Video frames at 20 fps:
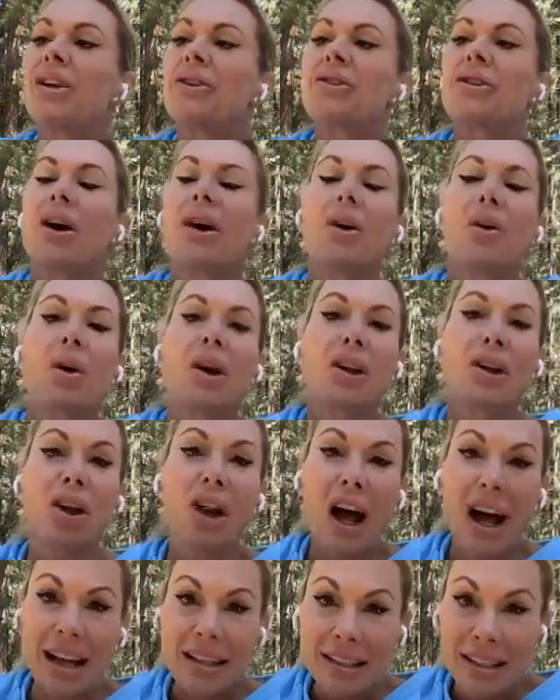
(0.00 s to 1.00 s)
So
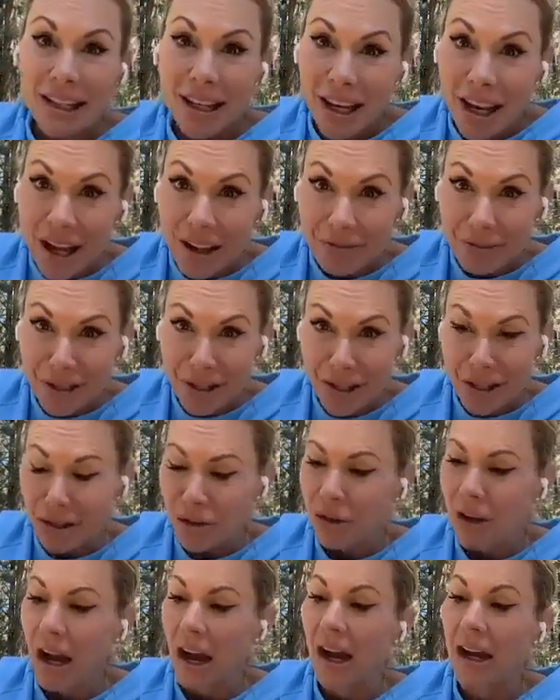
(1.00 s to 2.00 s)
lots of love to
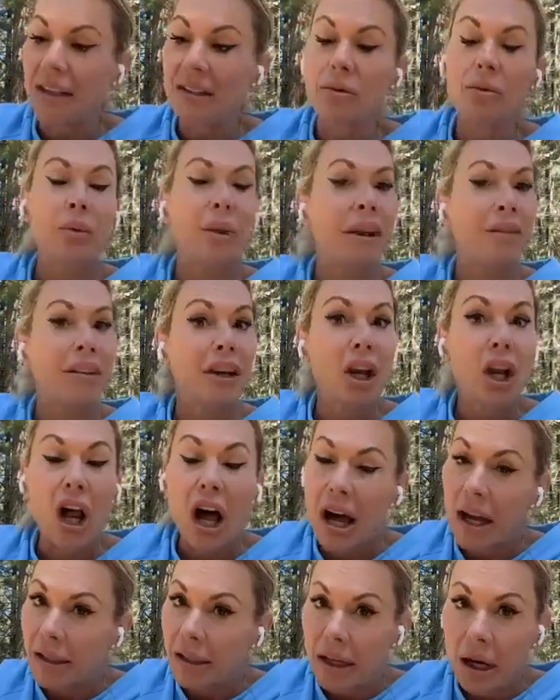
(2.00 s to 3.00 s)
you guys. We have a
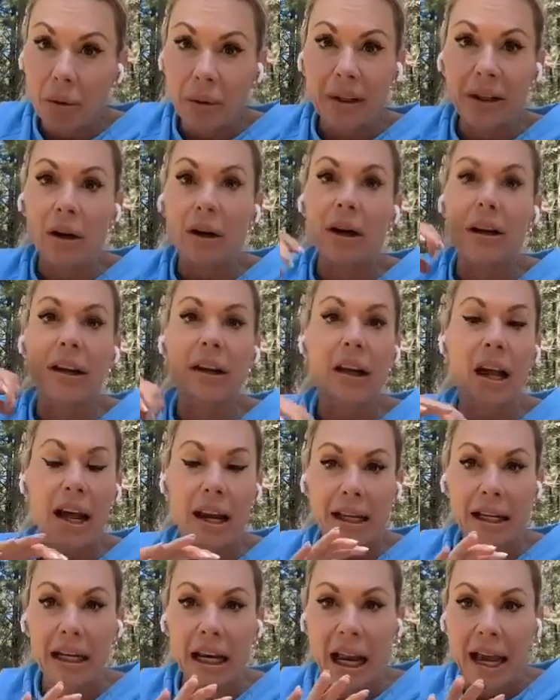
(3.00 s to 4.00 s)
lot going on, a
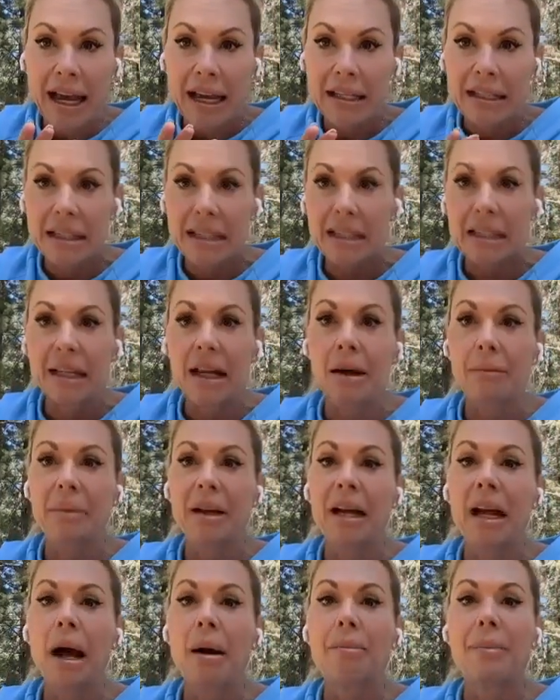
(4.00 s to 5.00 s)
lot of classes
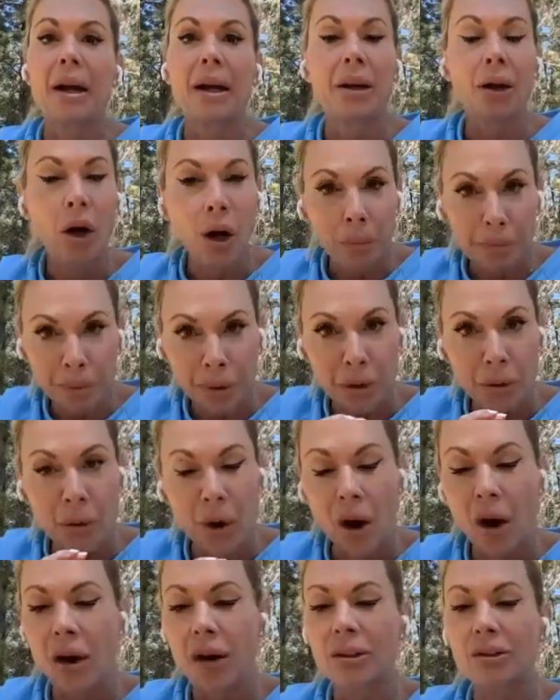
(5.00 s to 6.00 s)
coming up. I hope
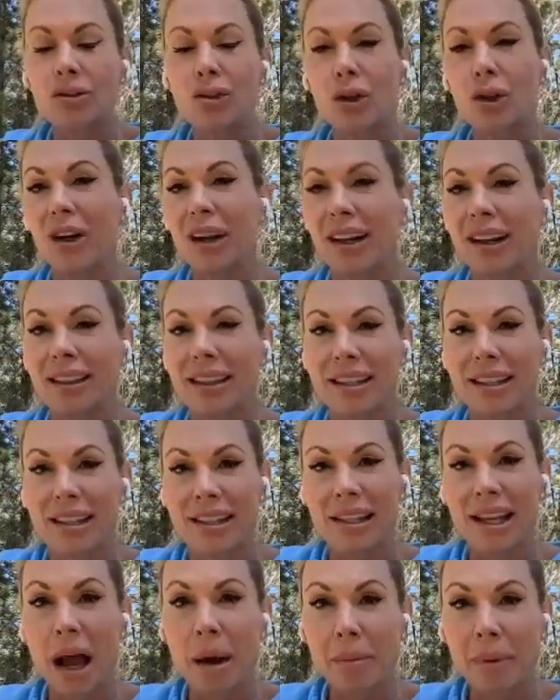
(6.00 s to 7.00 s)
you are enjoying the
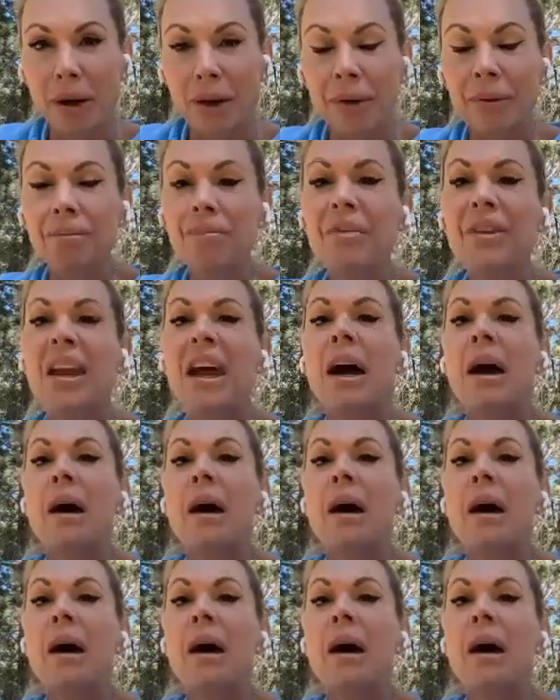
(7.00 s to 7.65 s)
summer.